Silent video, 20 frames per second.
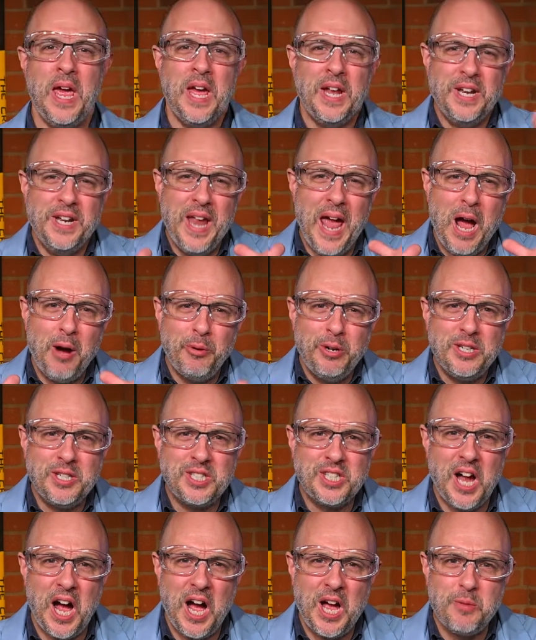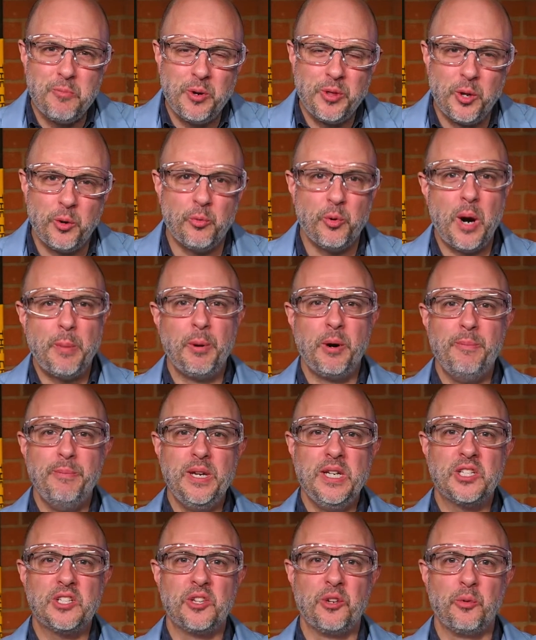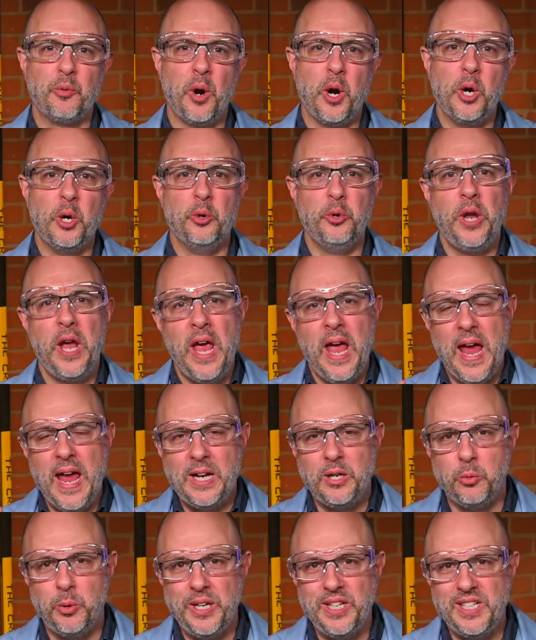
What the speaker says: Now it is time when the rubber meets the road and we